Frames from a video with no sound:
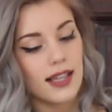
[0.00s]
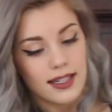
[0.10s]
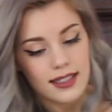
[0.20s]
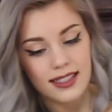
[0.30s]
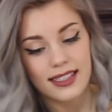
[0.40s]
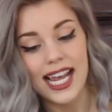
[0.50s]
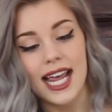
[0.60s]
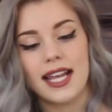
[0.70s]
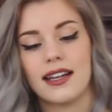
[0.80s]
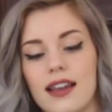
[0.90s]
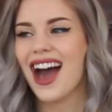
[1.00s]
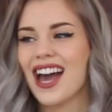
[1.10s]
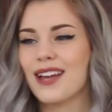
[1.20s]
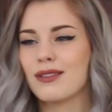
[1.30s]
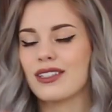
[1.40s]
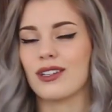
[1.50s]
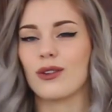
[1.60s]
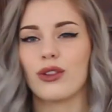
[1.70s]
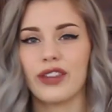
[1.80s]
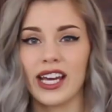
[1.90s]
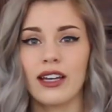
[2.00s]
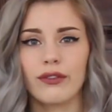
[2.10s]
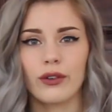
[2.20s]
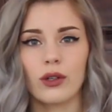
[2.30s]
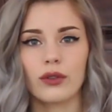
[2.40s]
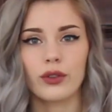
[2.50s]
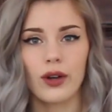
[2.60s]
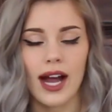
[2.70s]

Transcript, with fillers: insane. I am so thankful for